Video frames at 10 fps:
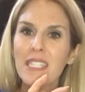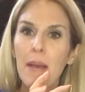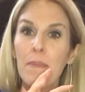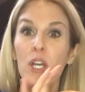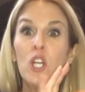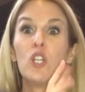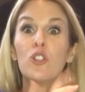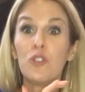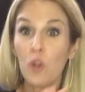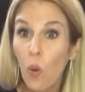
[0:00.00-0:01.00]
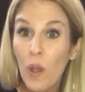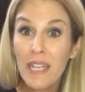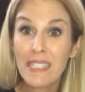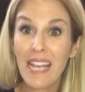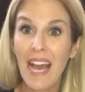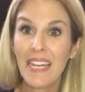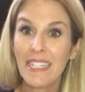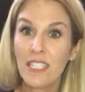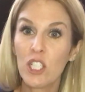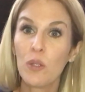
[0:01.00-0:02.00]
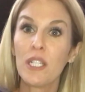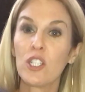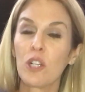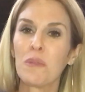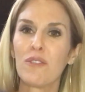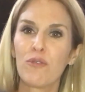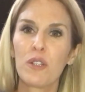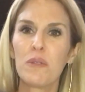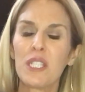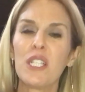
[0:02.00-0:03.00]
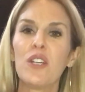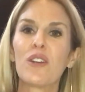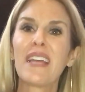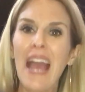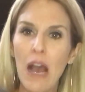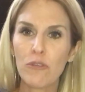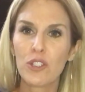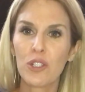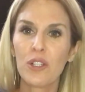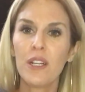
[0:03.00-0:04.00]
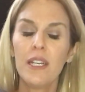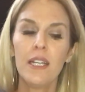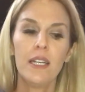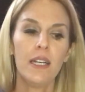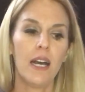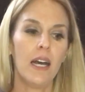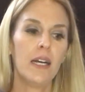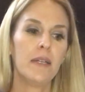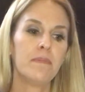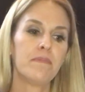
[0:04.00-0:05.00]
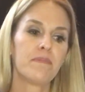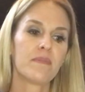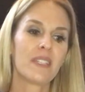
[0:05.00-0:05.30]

some noise added into it in terms of frequency or counter um,